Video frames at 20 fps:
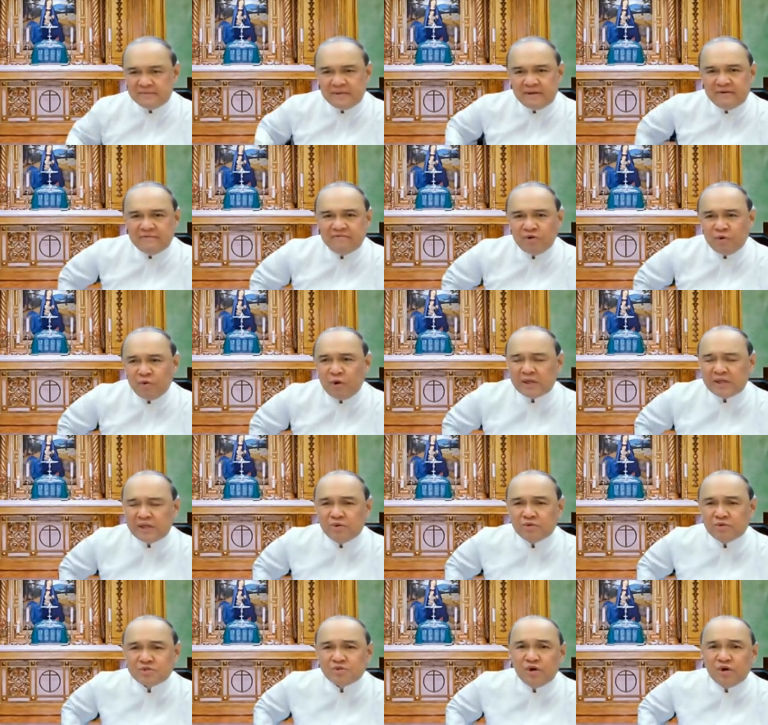for what he
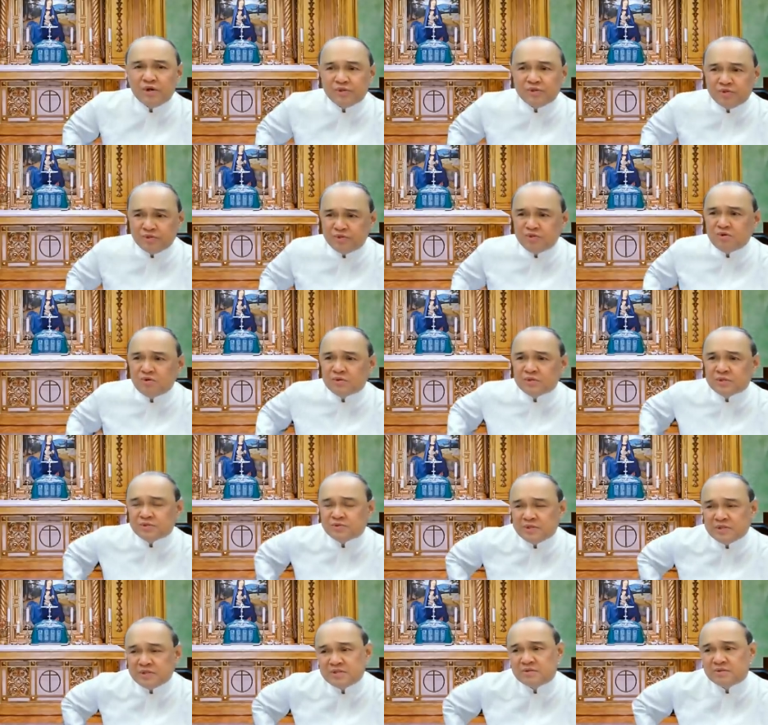was going to do, which
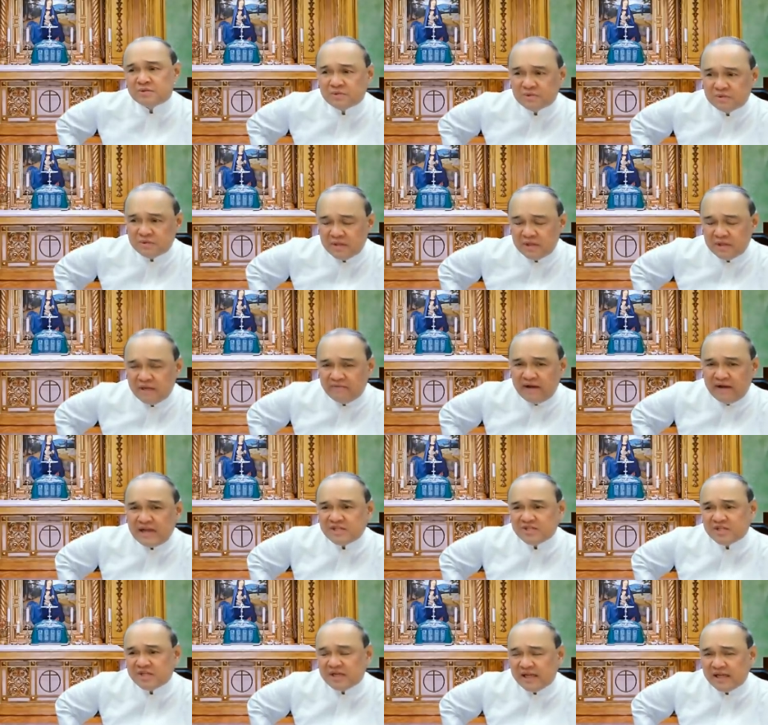was to
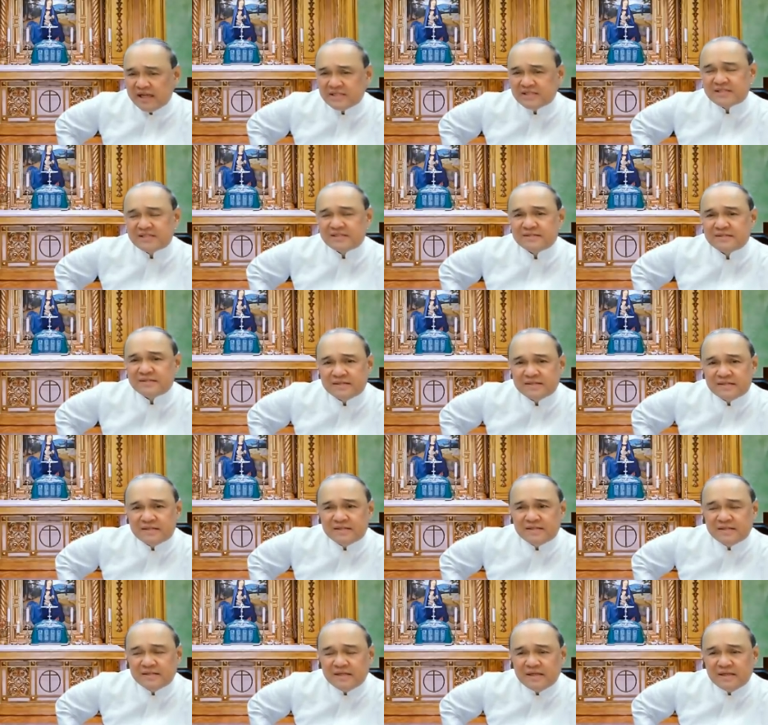evangelize,
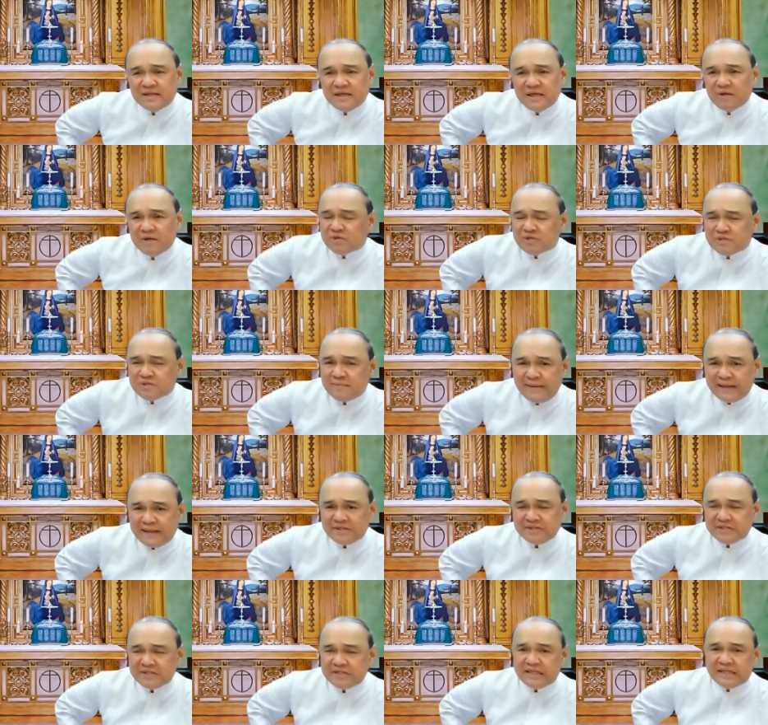it was a
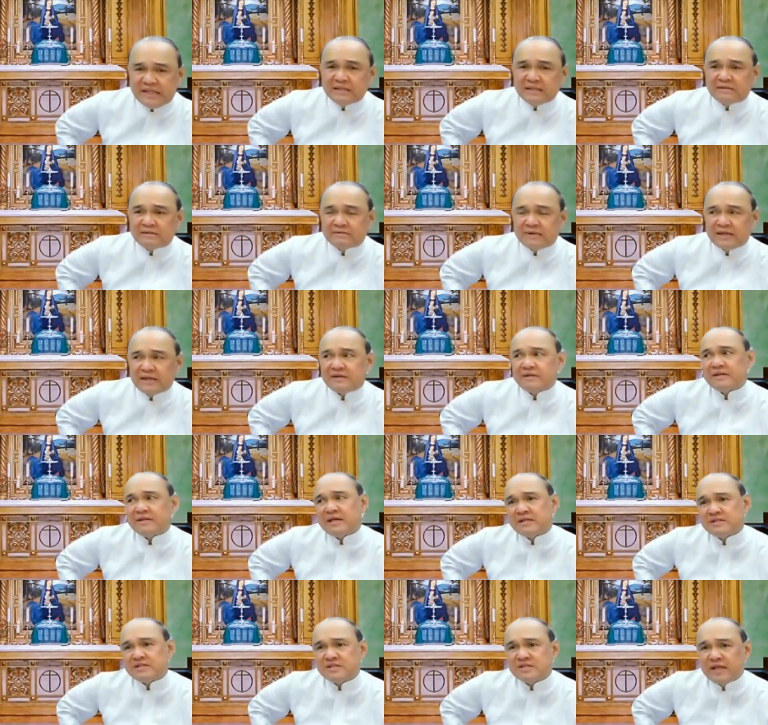better deal rather
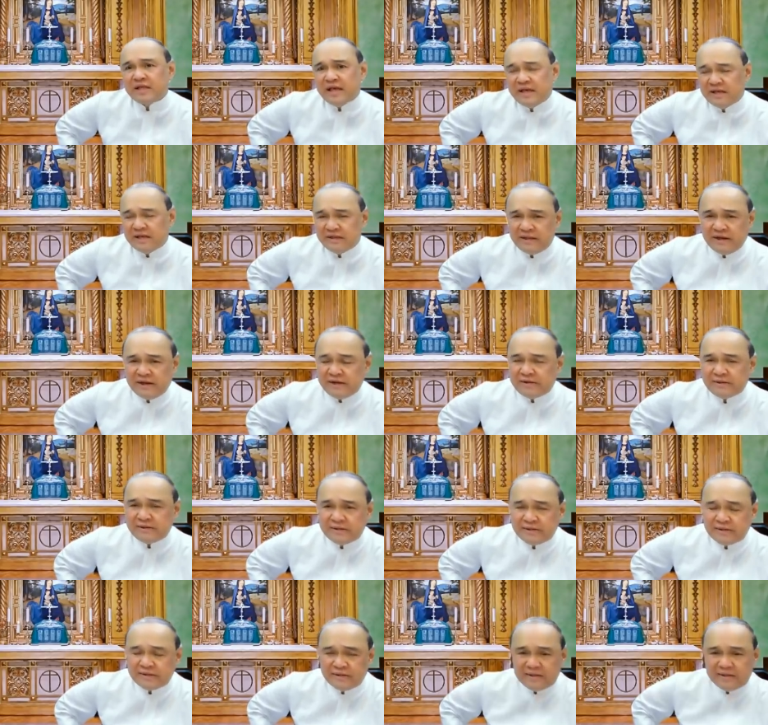than staying there
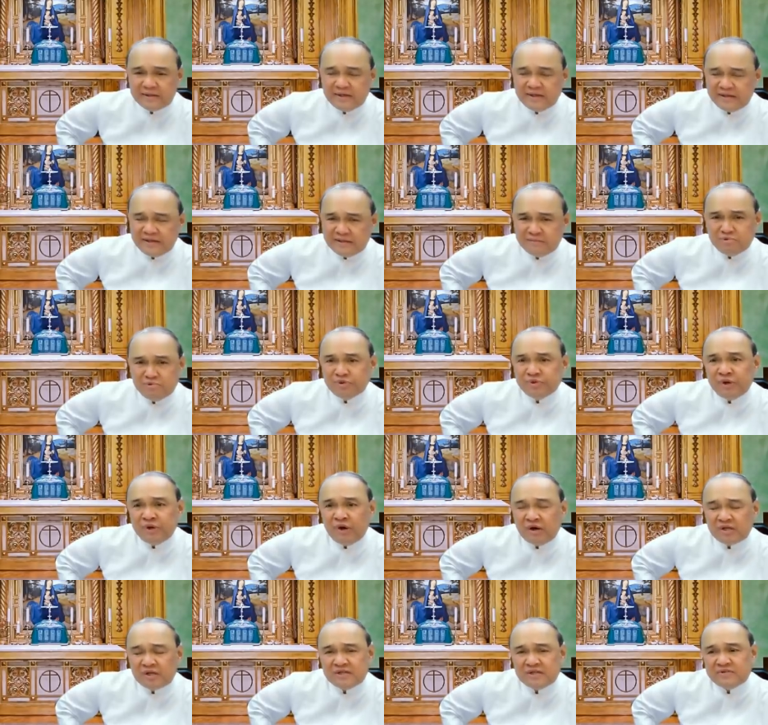in the
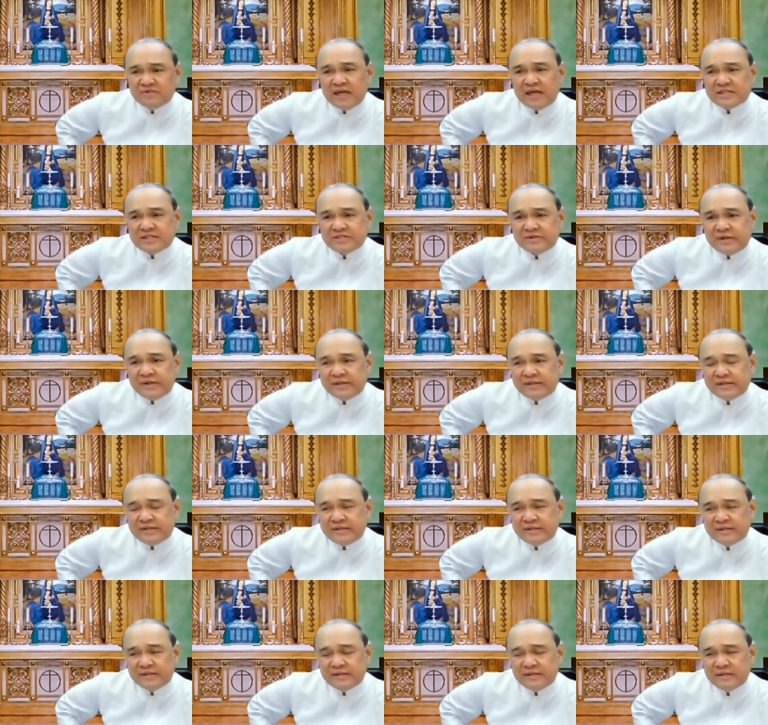boondocks of Nazareth.
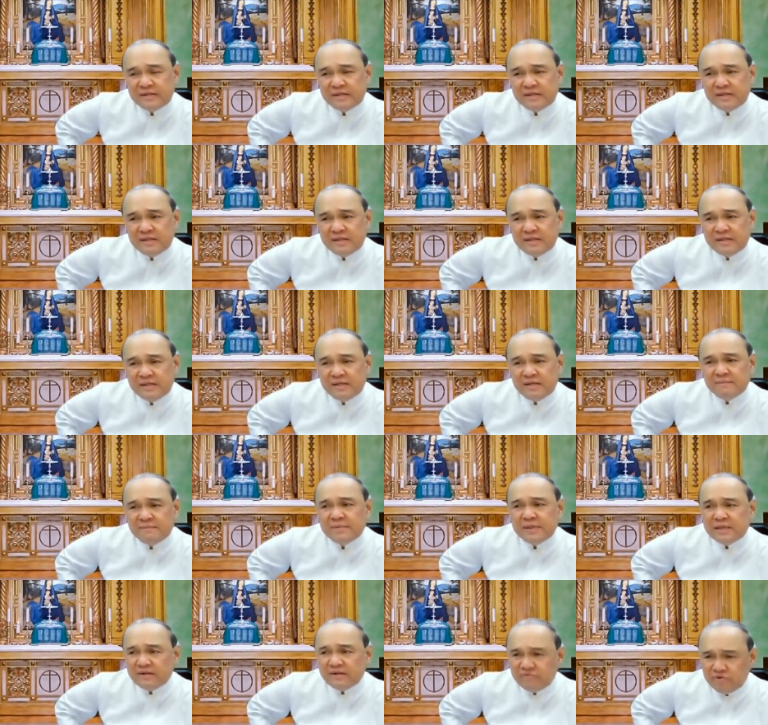
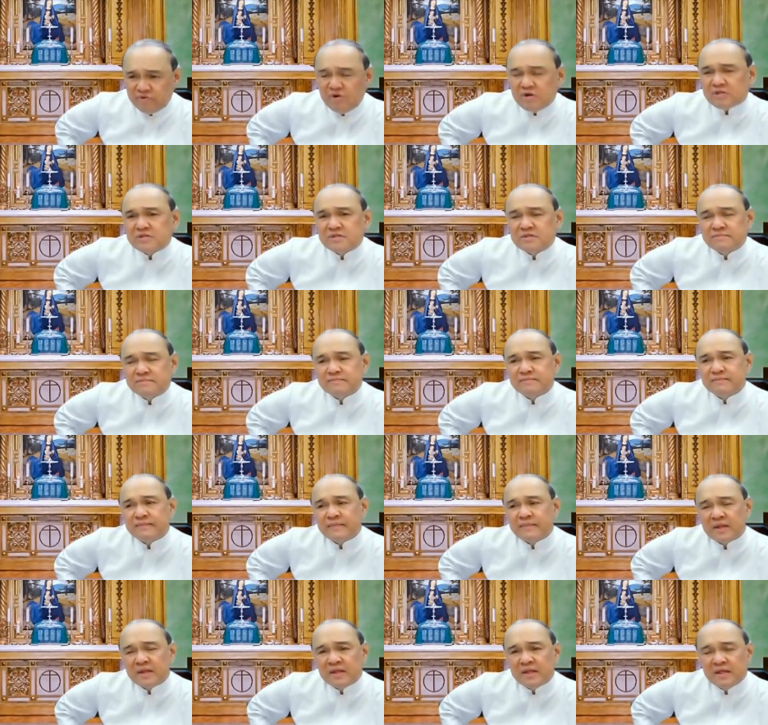But of course,
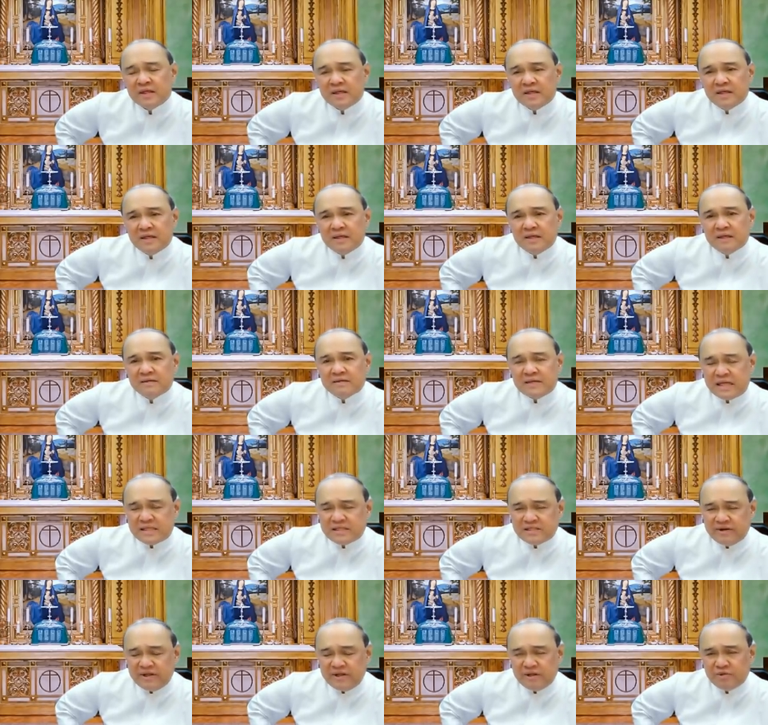
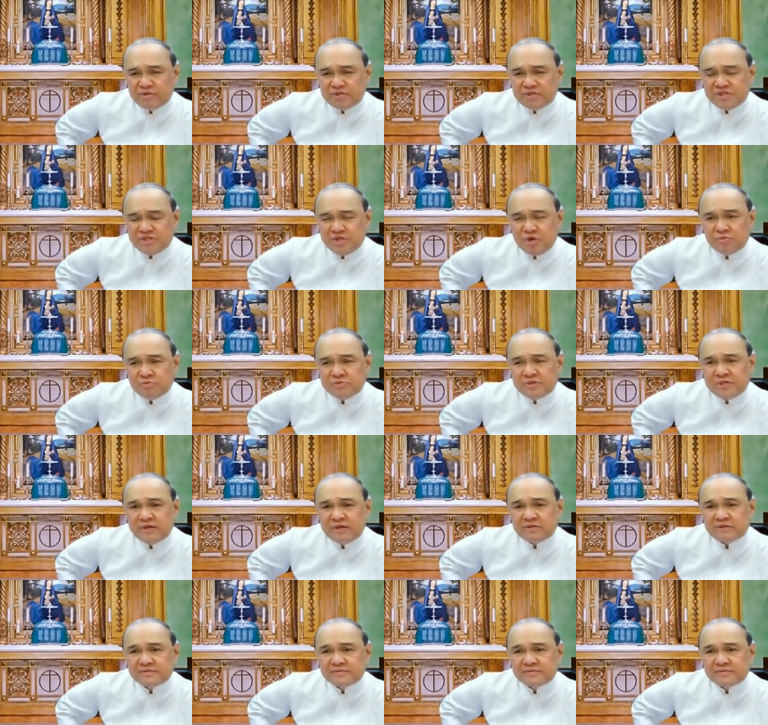Nazareth was his hometown.